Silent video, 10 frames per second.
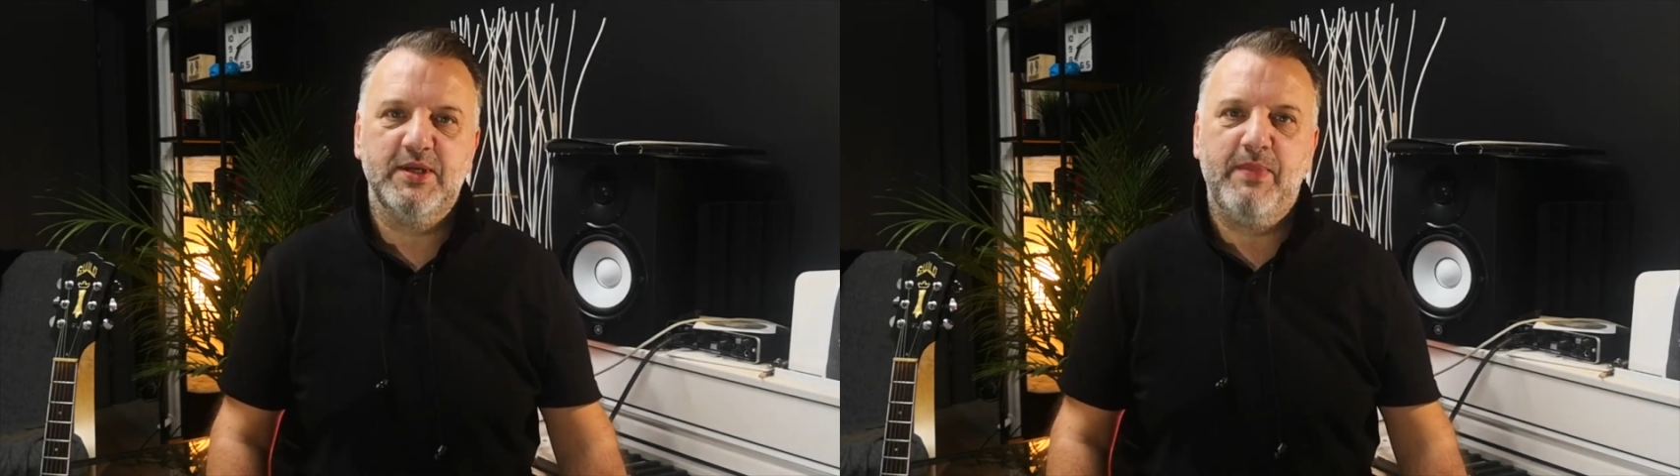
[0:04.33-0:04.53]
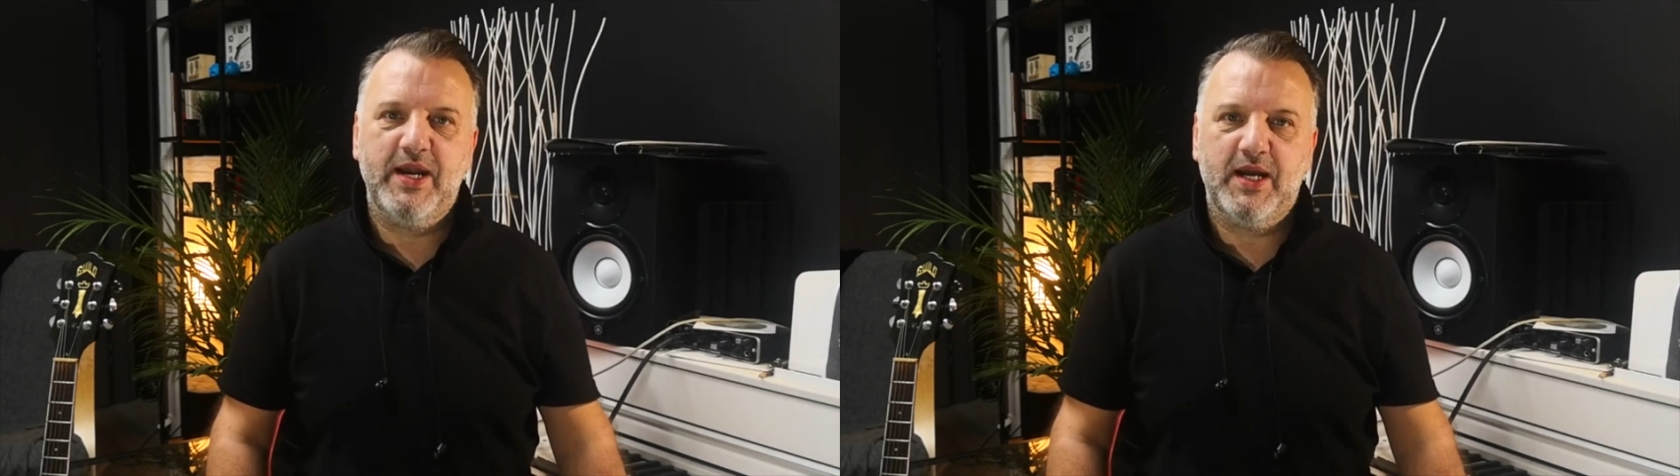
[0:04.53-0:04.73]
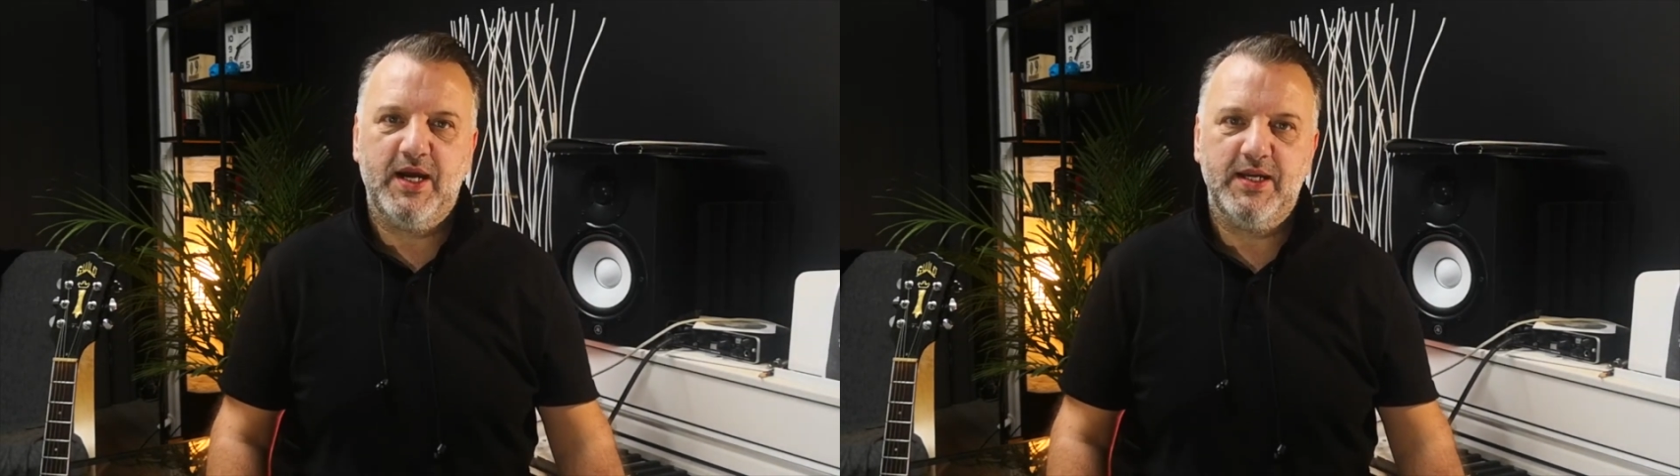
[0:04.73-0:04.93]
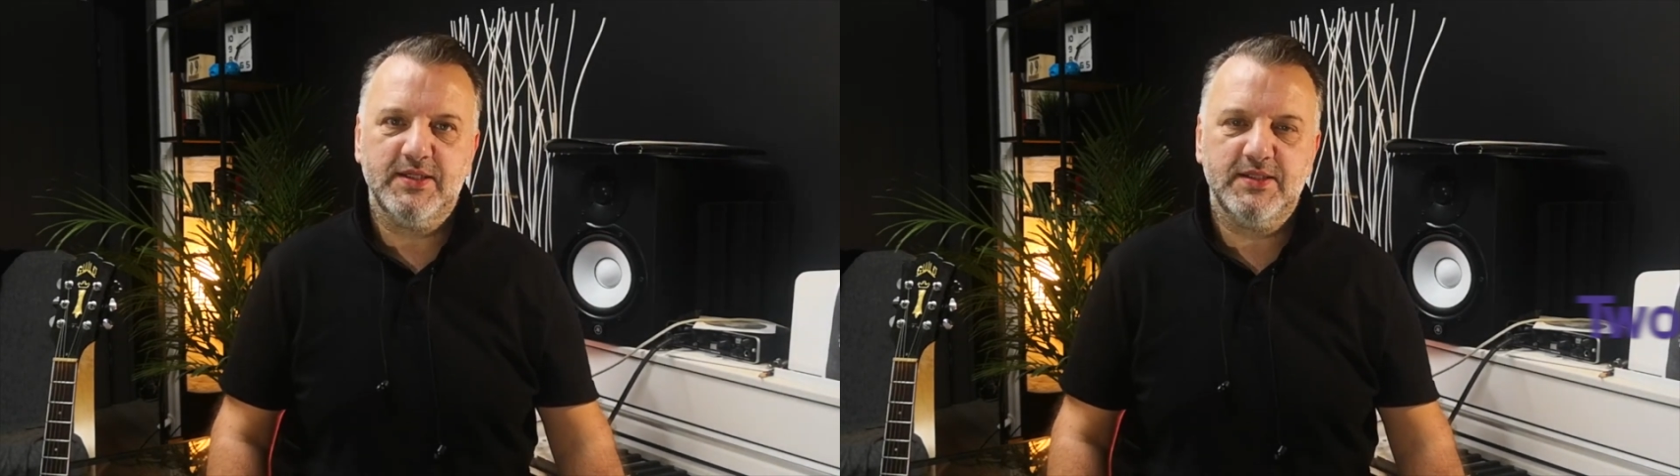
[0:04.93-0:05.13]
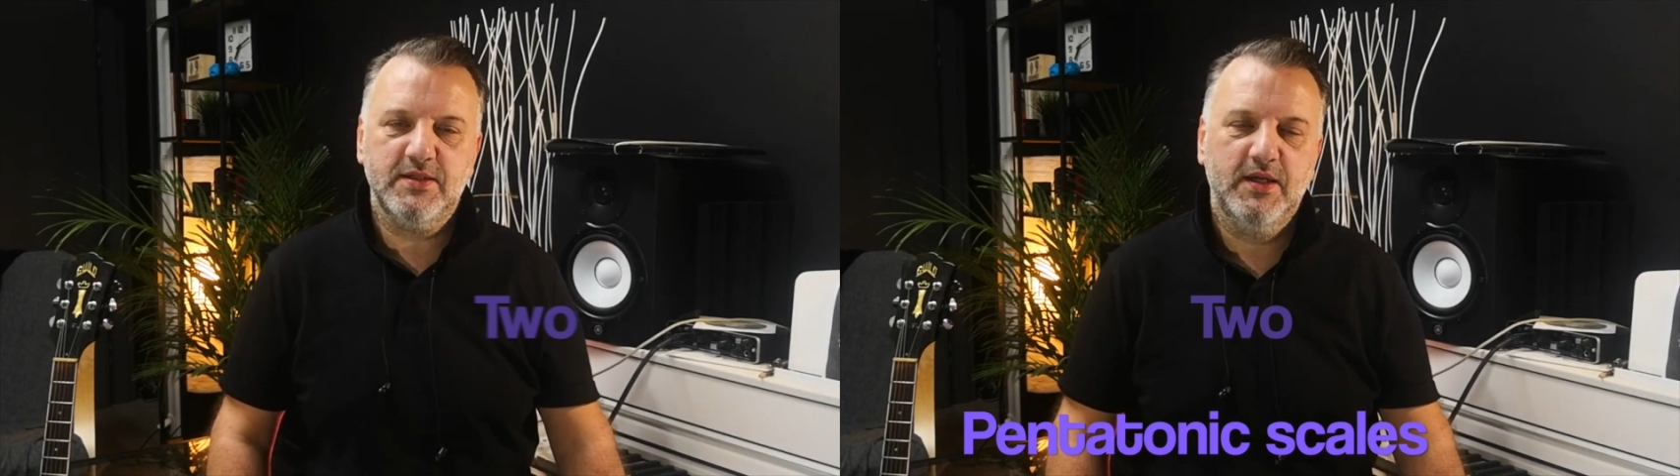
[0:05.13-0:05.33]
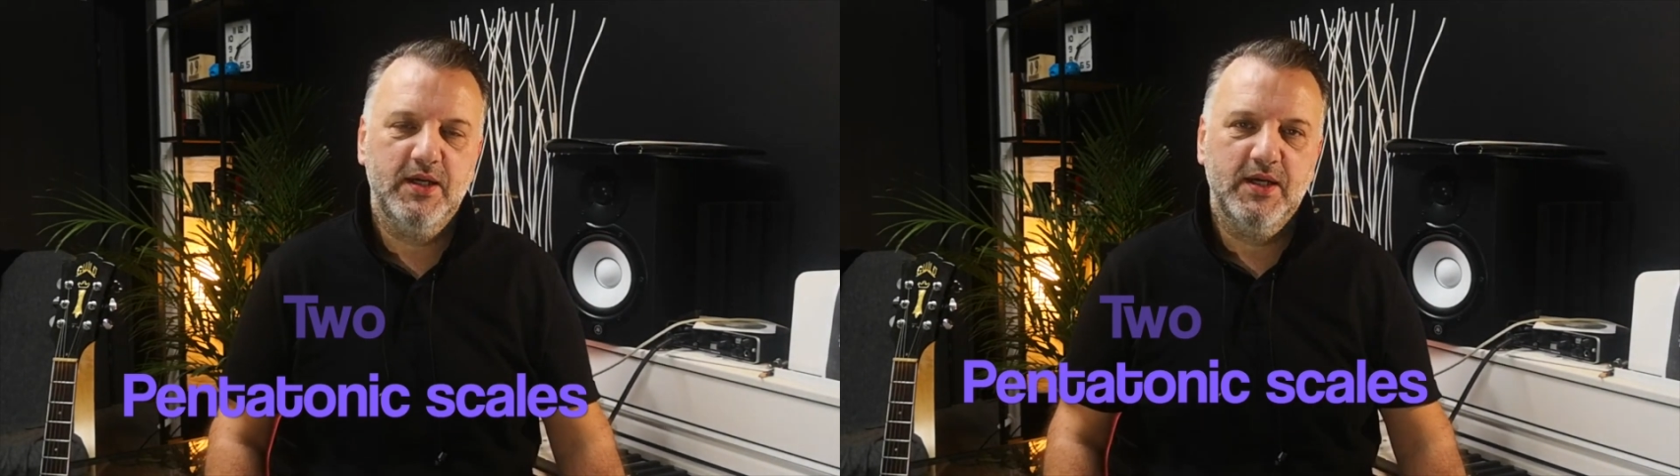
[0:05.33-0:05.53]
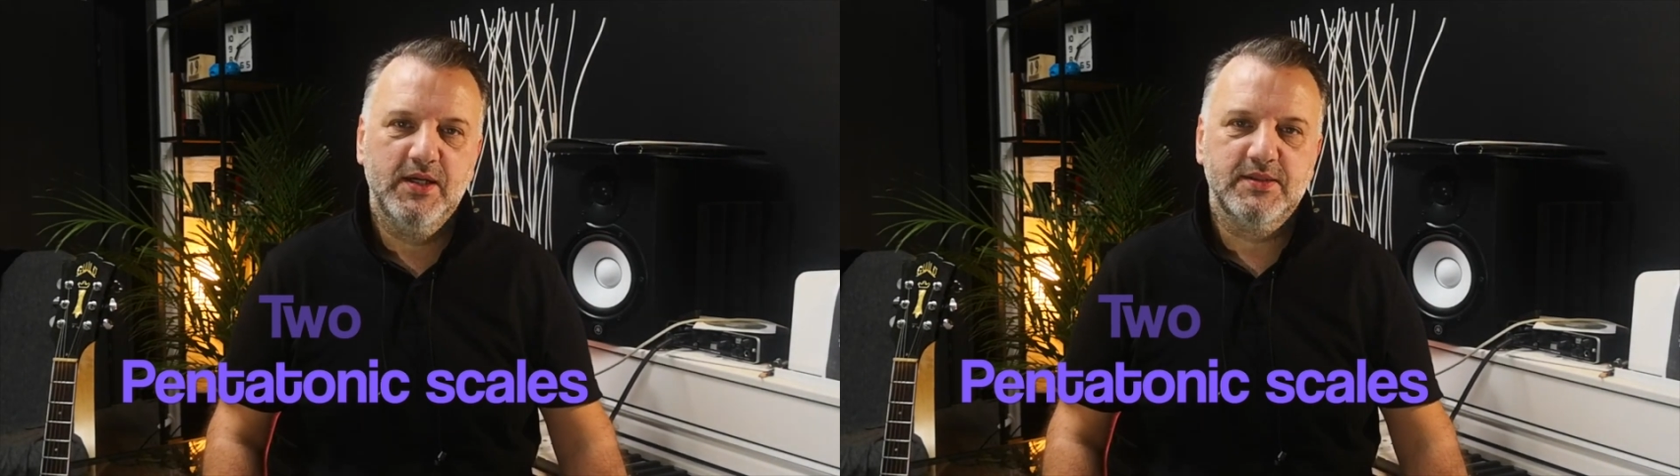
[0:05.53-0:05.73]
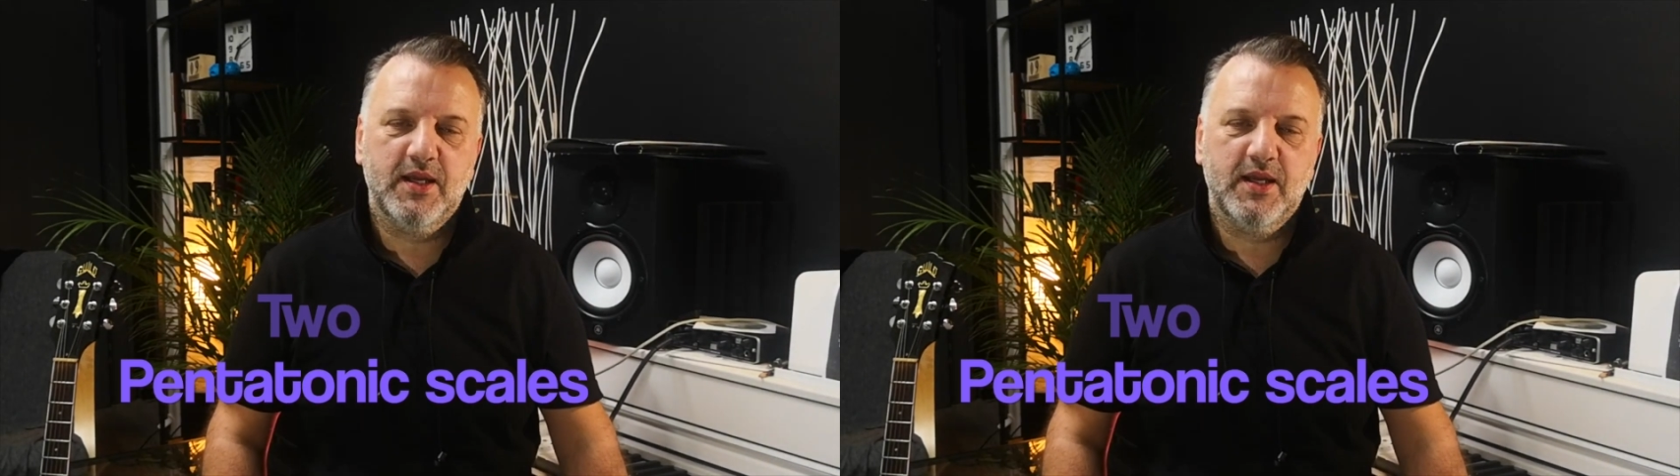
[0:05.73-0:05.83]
based on the concept of